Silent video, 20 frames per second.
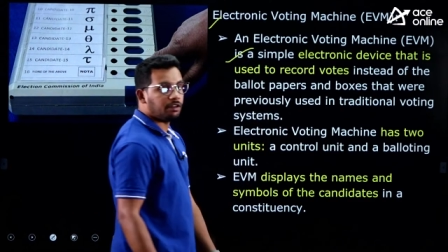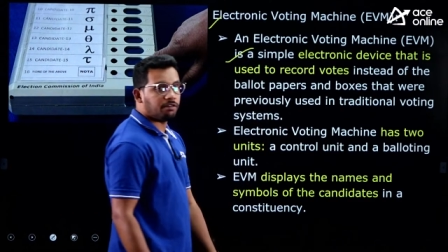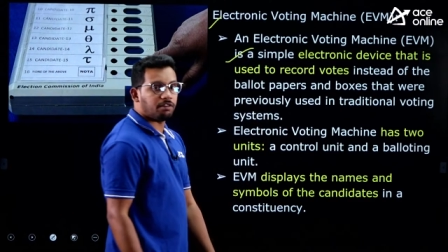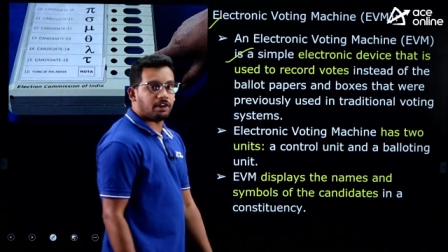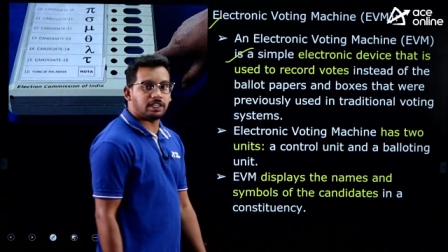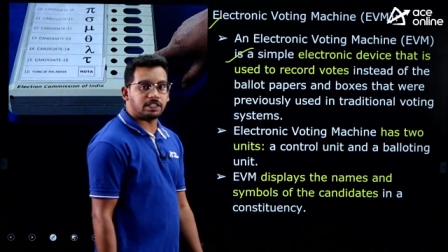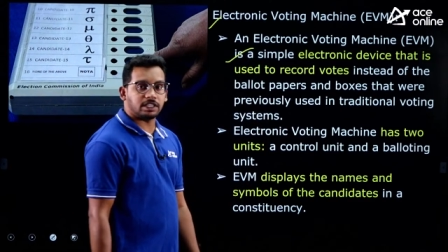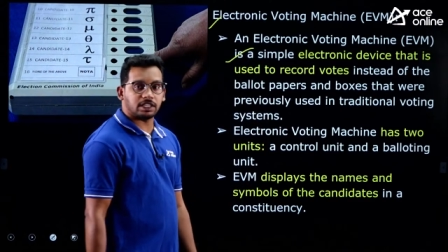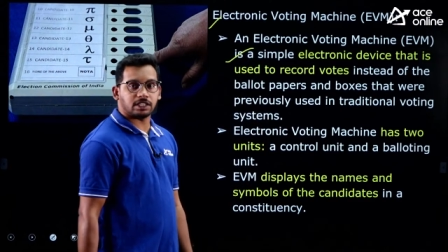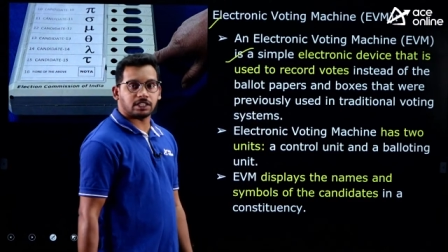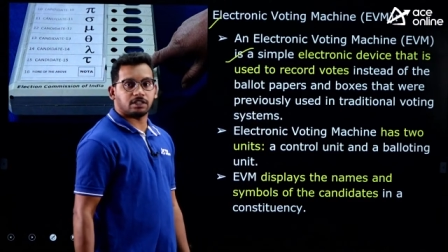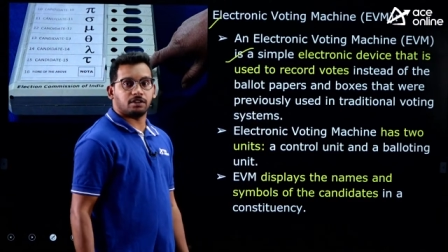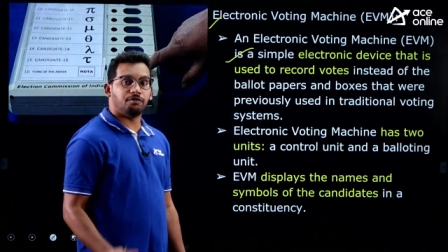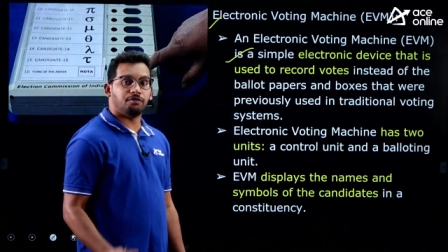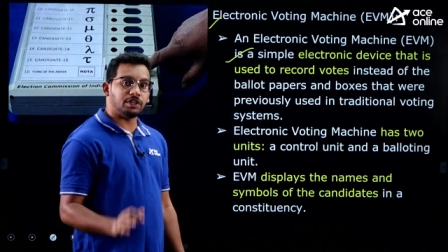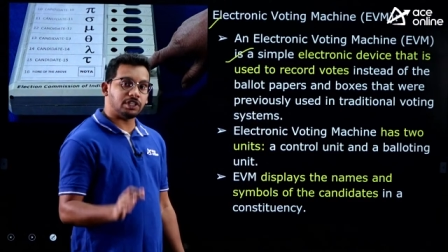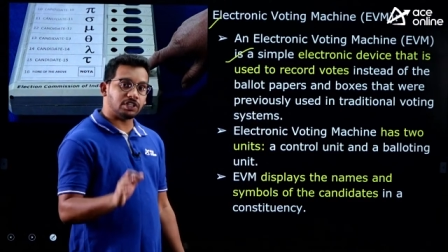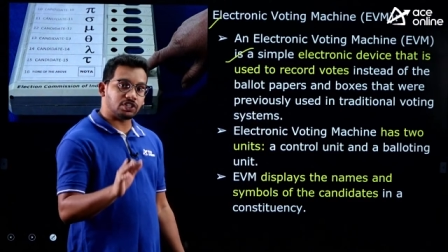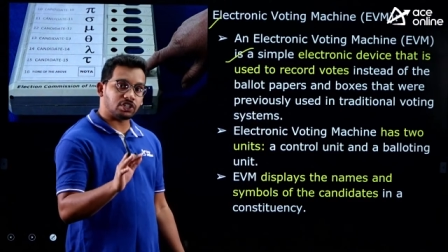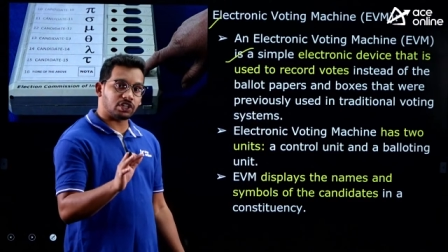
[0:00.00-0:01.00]
devices
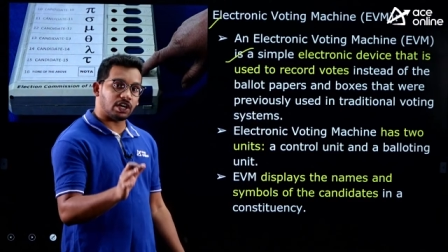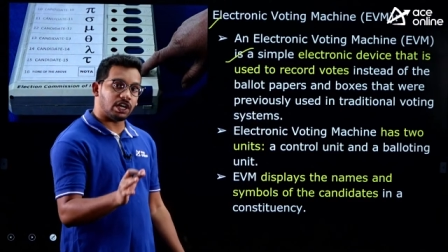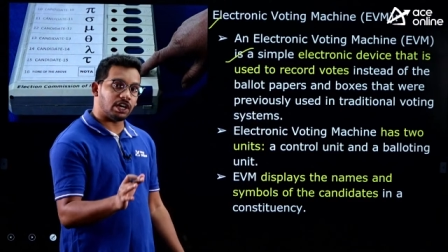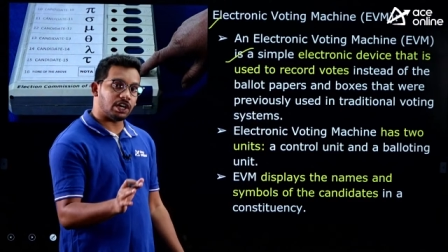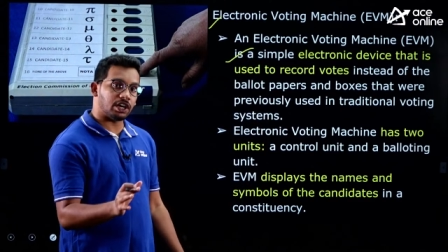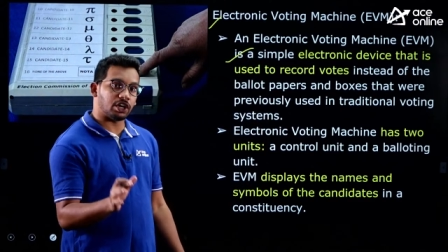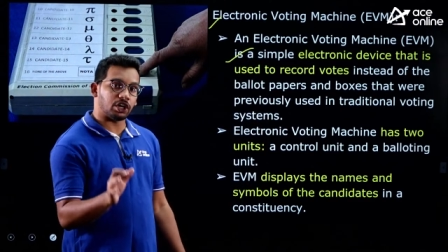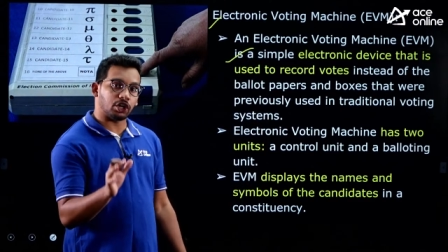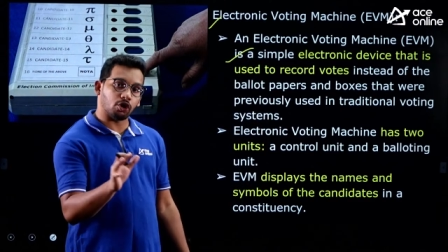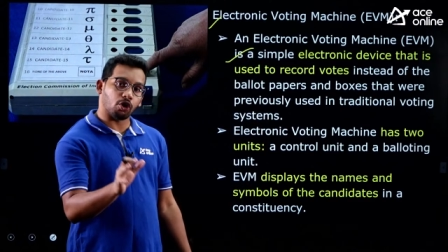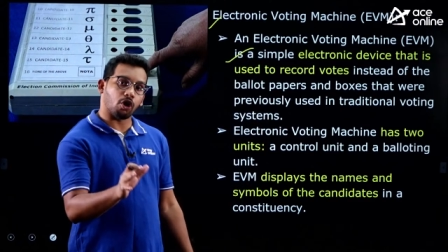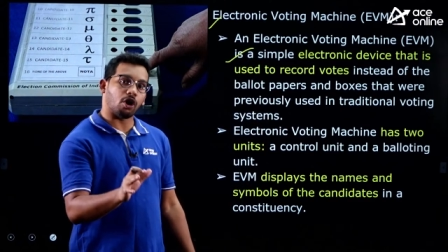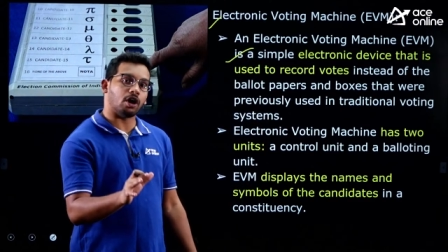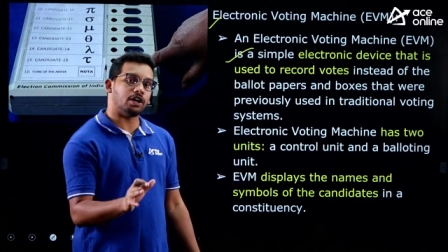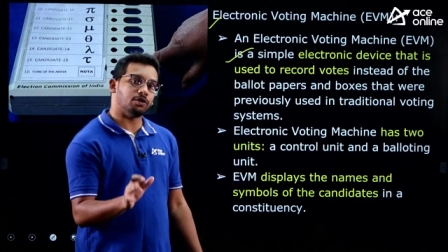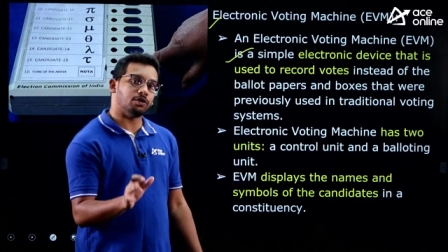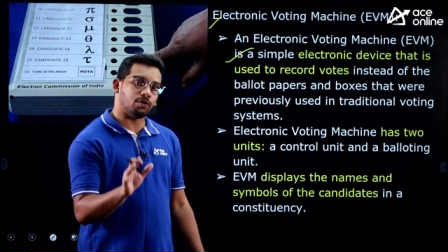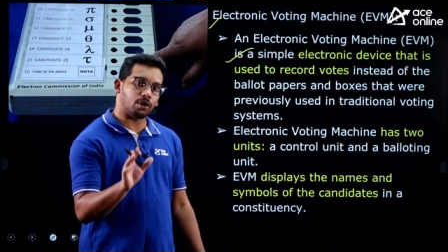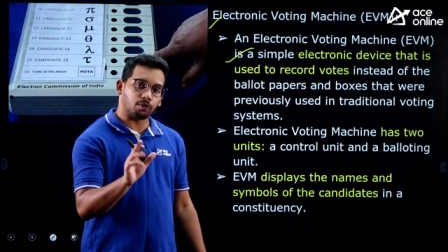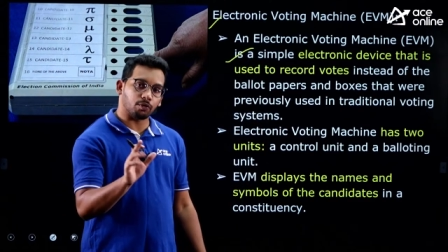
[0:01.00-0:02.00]
which can record
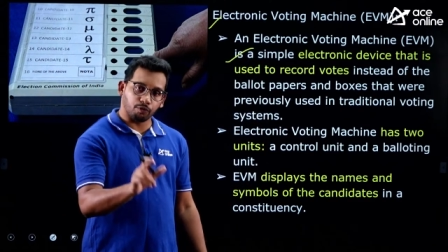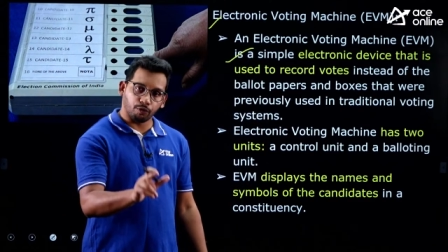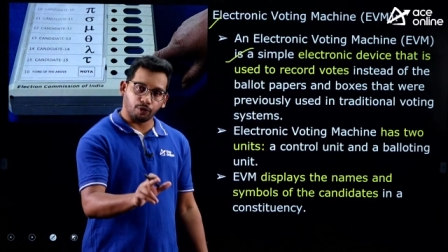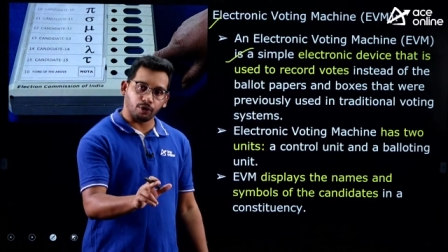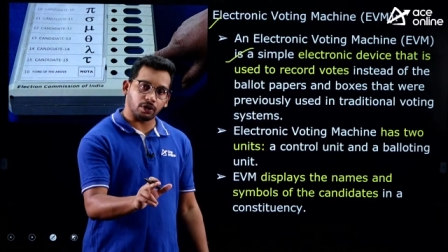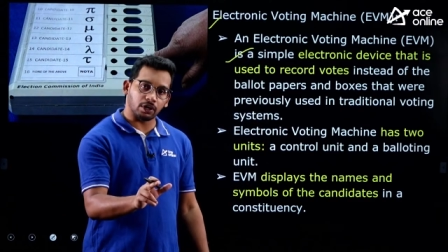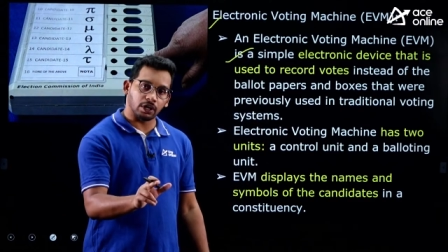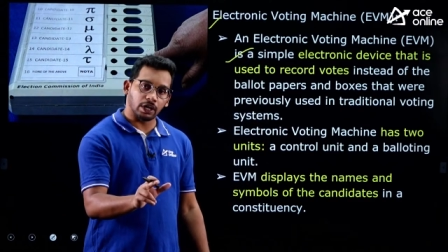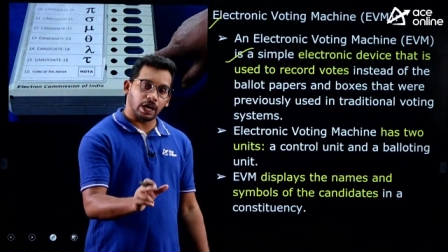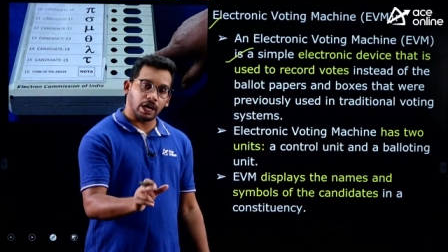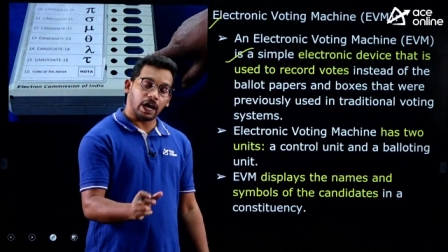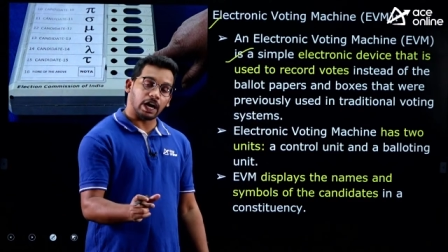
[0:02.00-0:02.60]
your vote